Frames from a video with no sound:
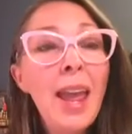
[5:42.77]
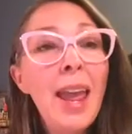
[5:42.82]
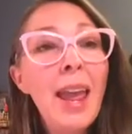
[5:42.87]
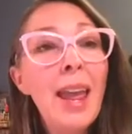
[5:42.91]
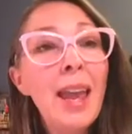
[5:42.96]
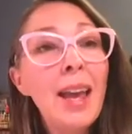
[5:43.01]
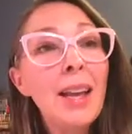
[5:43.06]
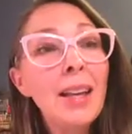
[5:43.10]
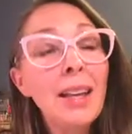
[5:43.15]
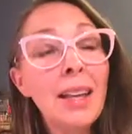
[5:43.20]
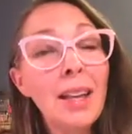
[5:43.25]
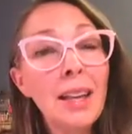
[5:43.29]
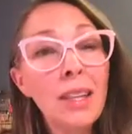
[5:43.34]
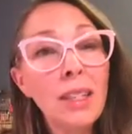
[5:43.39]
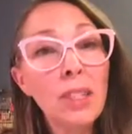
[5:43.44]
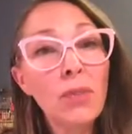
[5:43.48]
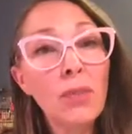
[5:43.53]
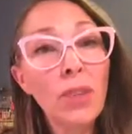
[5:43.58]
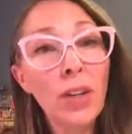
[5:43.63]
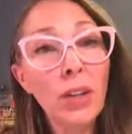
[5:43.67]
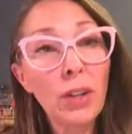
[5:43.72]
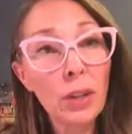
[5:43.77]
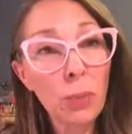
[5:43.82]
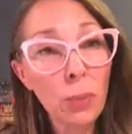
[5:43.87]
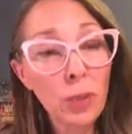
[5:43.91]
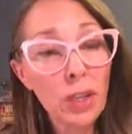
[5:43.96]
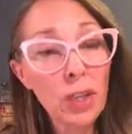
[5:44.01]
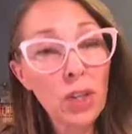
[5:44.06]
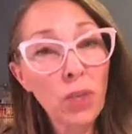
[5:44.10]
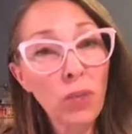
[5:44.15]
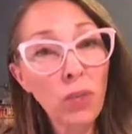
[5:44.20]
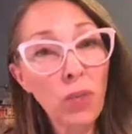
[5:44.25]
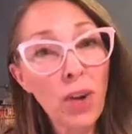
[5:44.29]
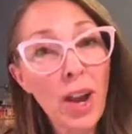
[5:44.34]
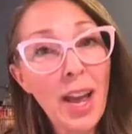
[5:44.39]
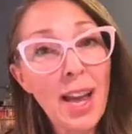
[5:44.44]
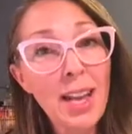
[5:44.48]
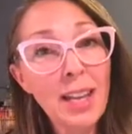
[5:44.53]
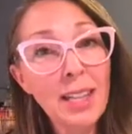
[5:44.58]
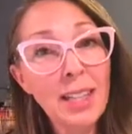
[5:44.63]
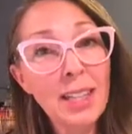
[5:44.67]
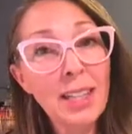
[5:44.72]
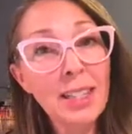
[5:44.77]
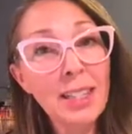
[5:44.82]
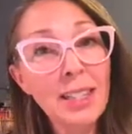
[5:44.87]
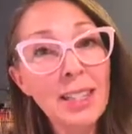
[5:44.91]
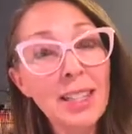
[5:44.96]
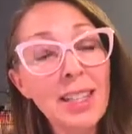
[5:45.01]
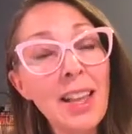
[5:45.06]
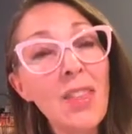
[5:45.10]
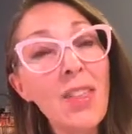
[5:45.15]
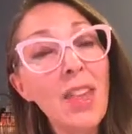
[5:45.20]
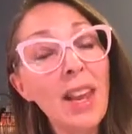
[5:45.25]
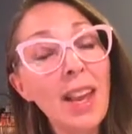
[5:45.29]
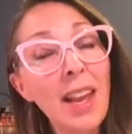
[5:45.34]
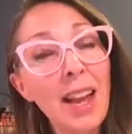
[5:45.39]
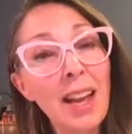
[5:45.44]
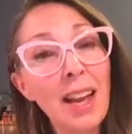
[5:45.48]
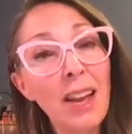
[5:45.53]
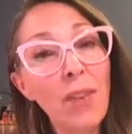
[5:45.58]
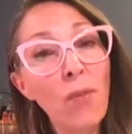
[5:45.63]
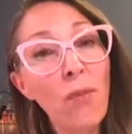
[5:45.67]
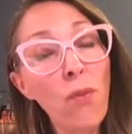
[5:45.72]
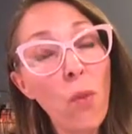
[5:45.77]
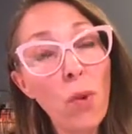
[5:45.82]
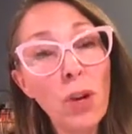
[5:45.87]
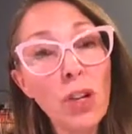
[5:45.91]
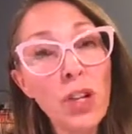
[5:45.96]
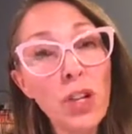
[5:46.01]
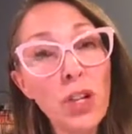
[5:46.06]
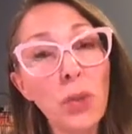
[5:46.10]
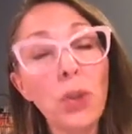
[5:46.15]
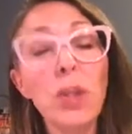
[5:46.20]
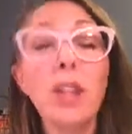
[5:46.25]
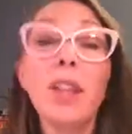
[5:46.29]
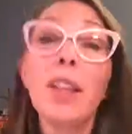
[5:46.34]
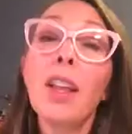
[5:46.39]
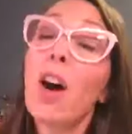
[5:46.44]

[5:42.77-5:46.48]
and his very rich friends, they had 4 children.